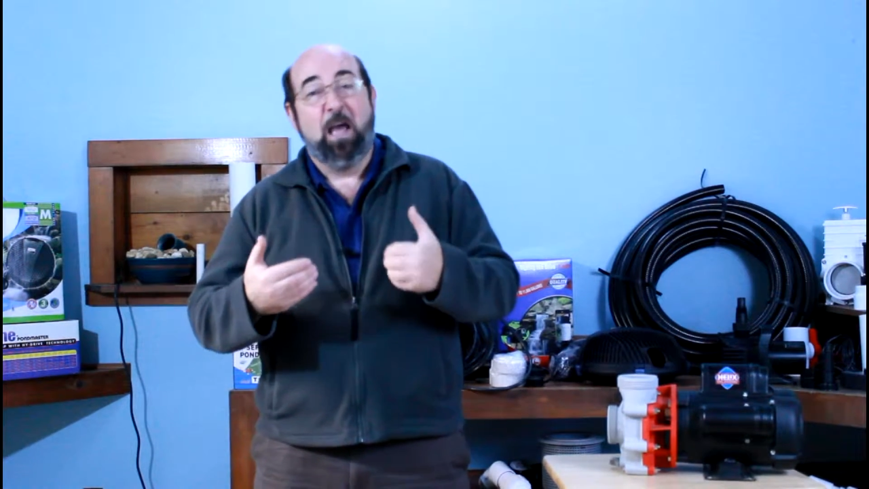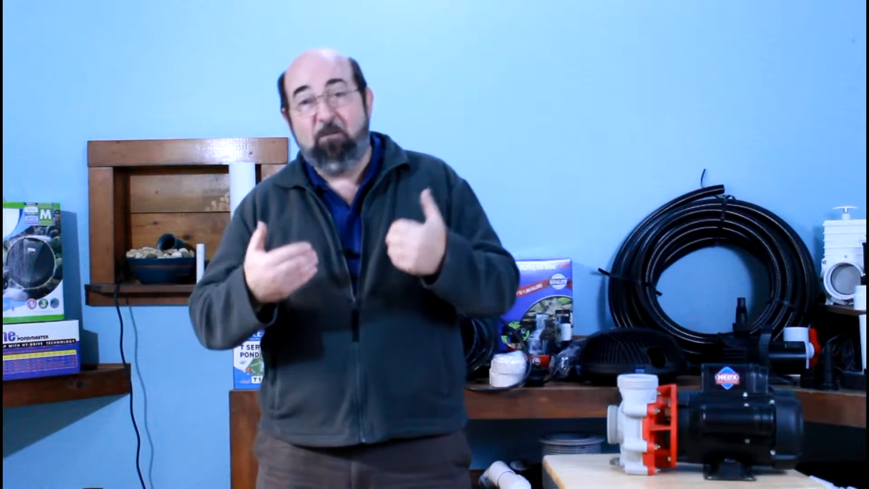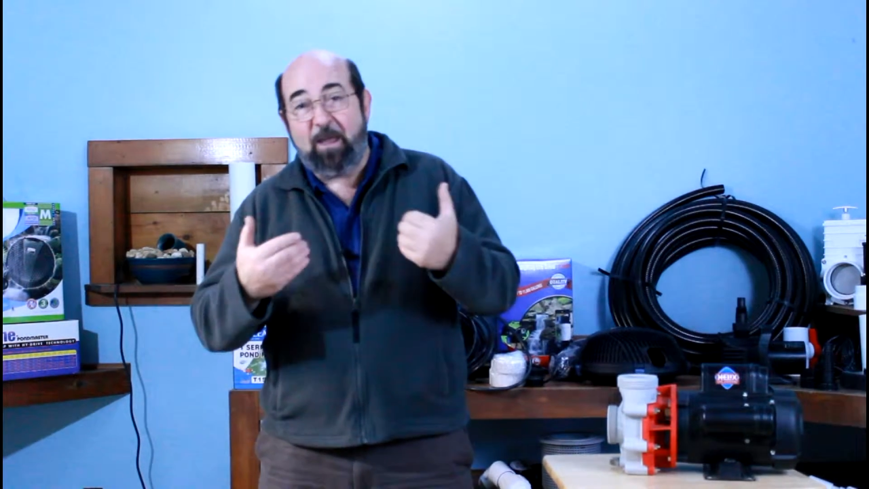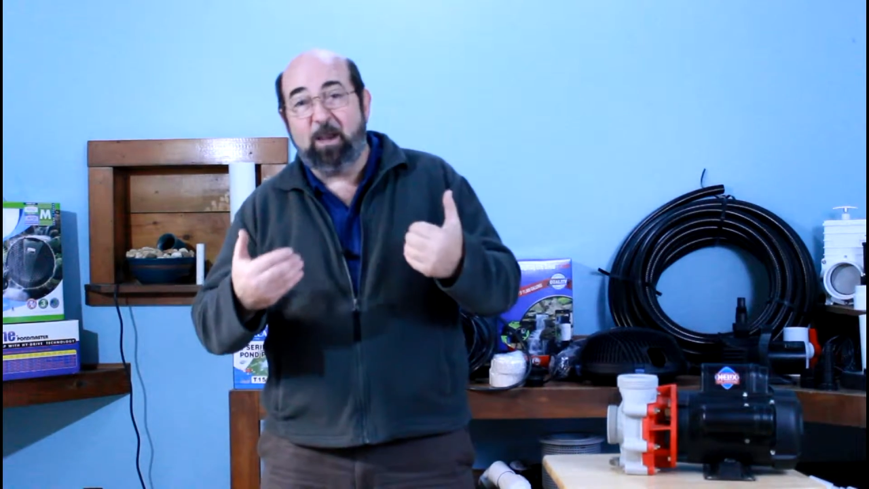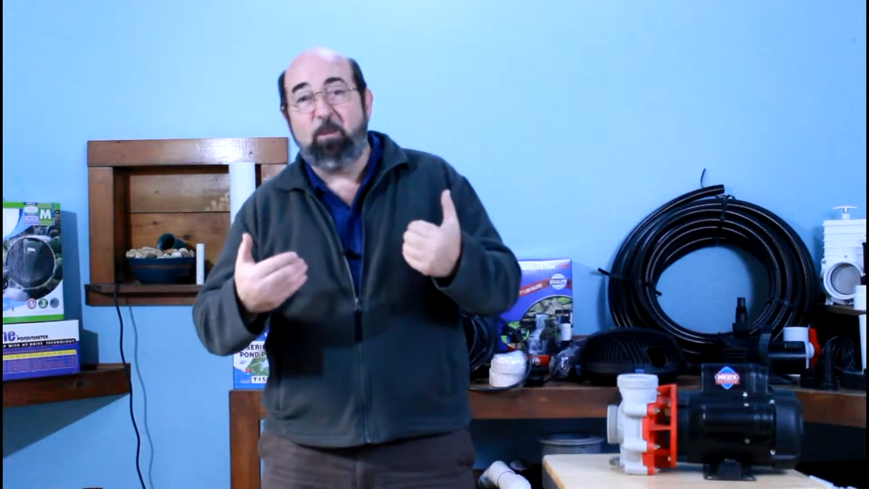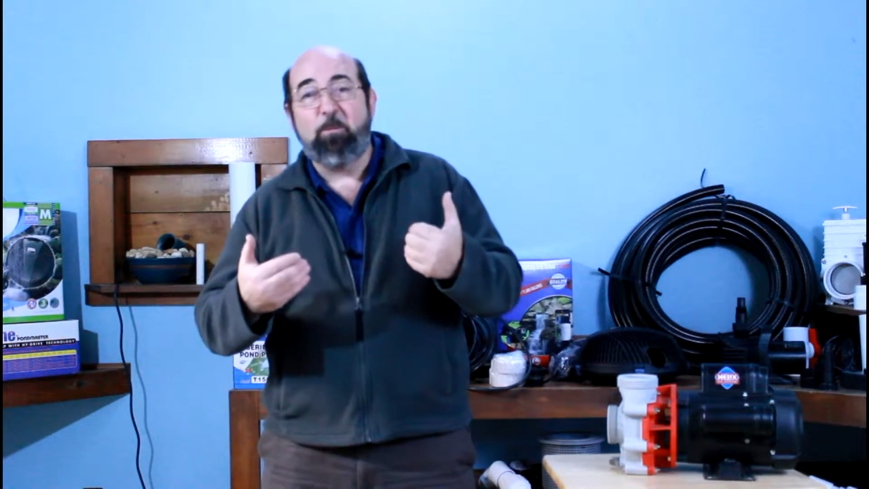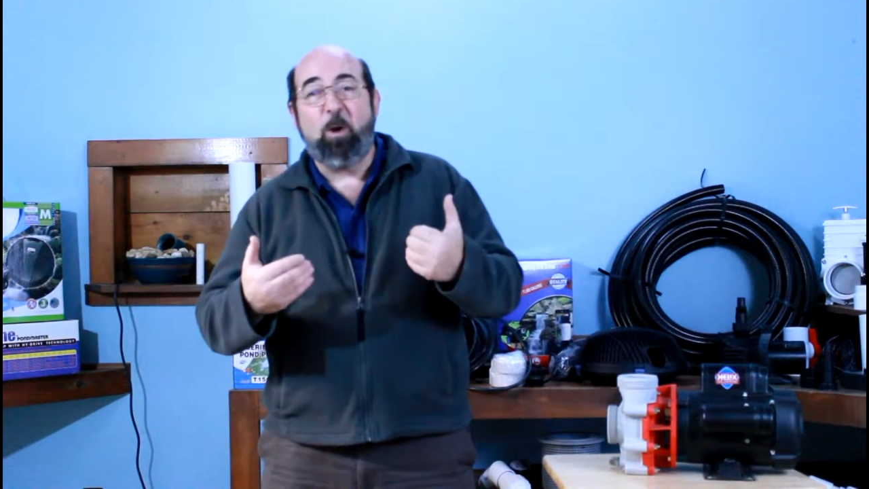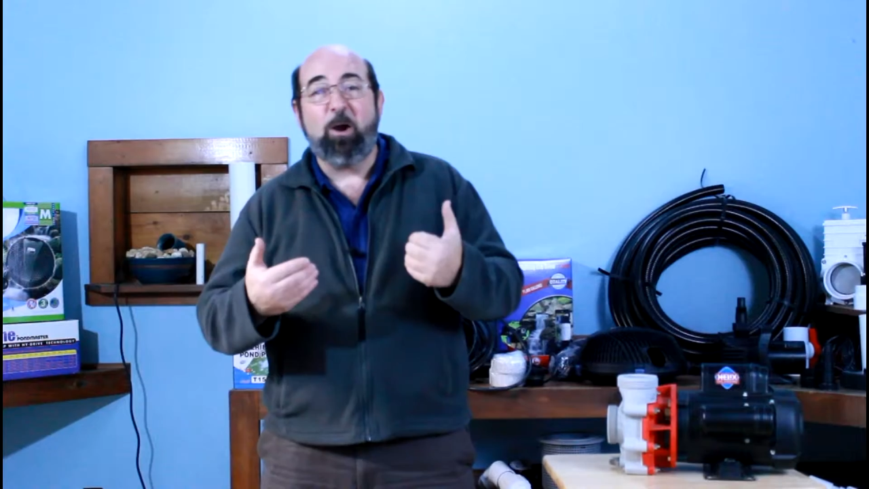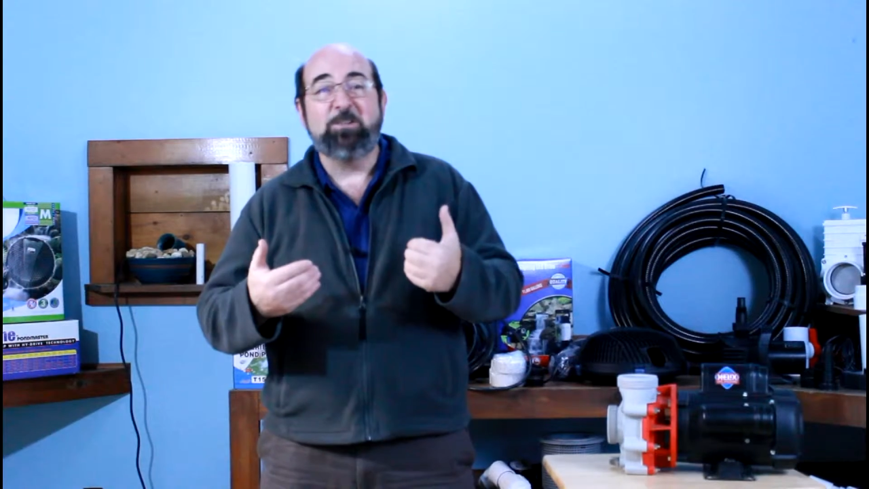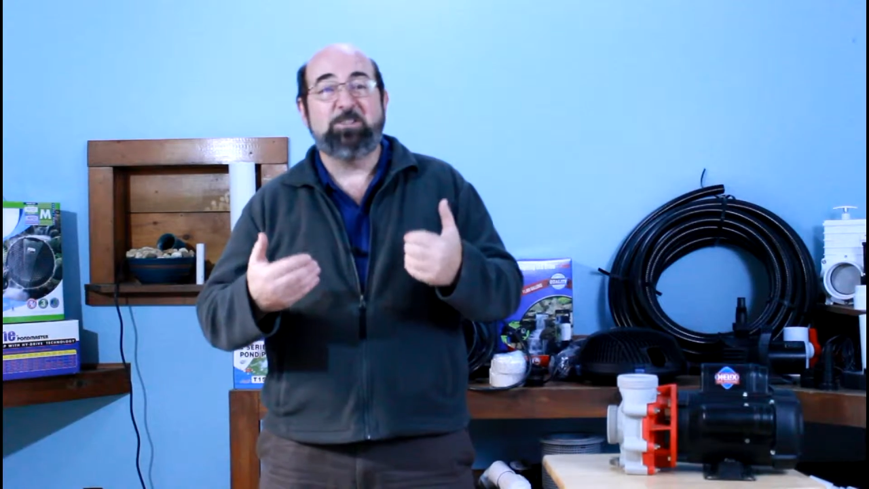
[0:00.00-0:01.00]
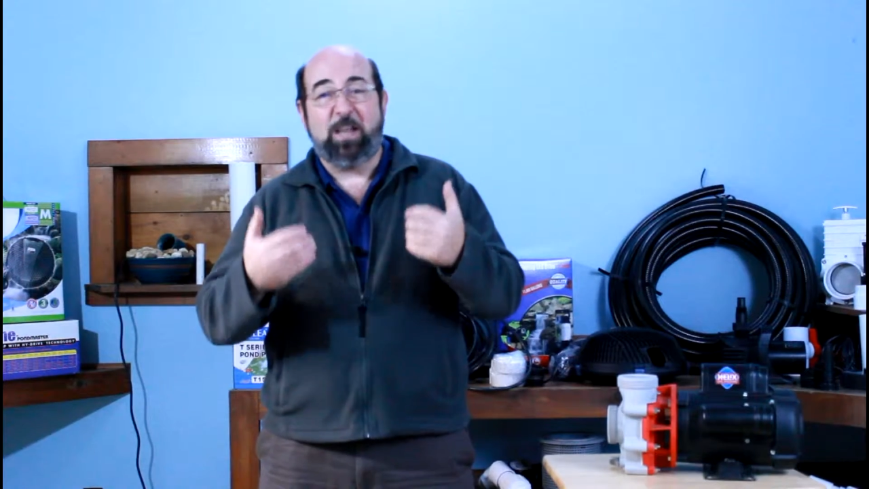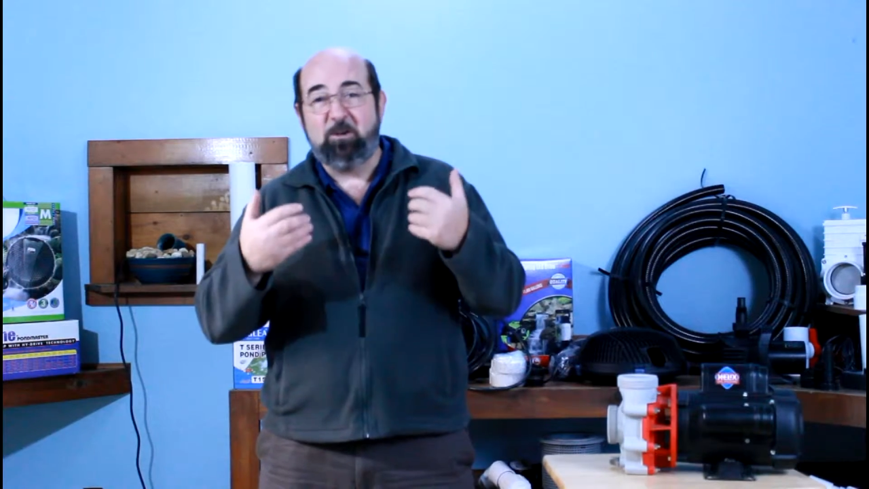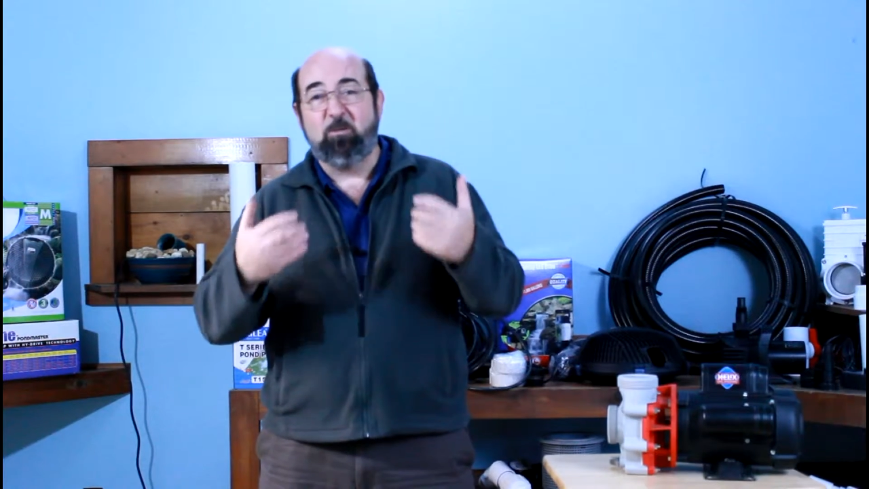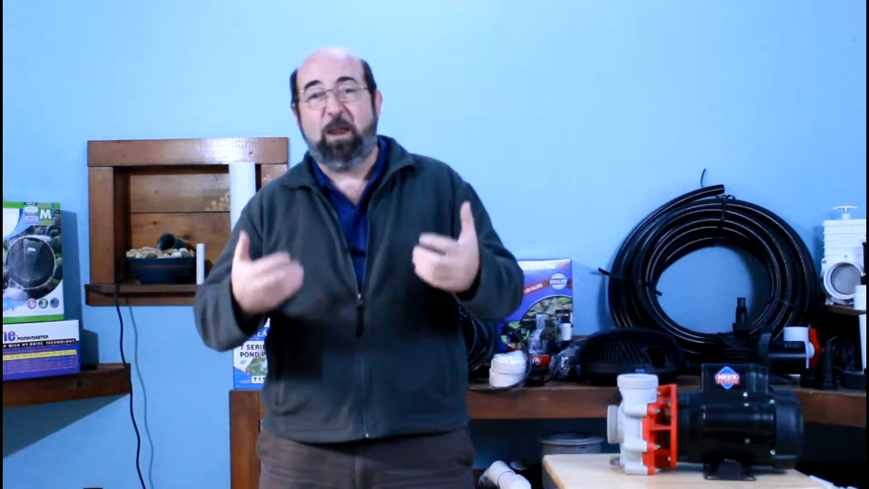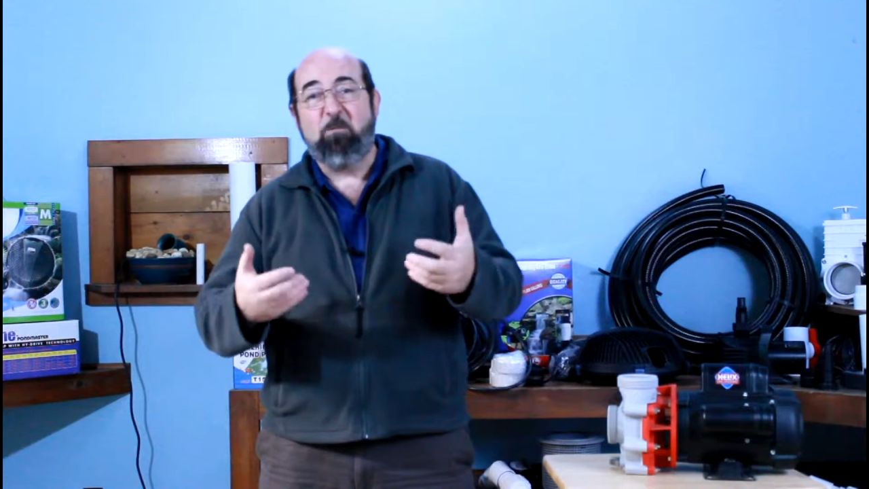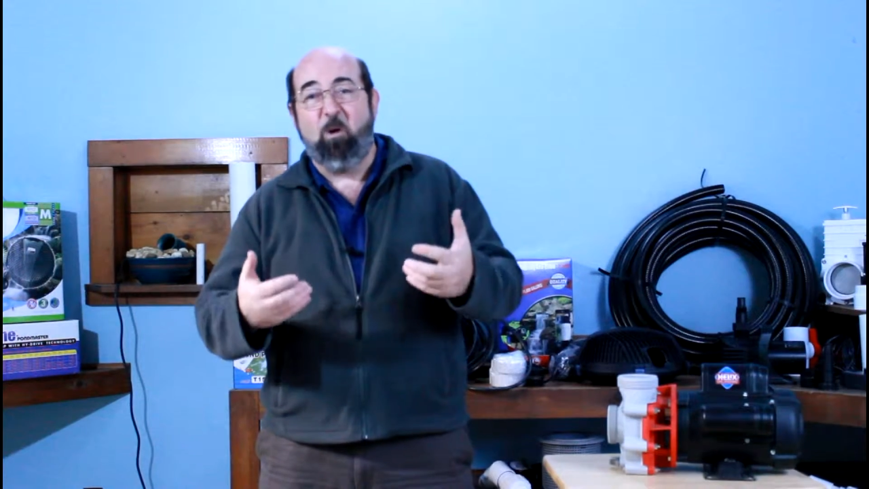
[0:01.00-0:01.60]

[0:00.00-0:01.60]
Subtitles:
available parts, and great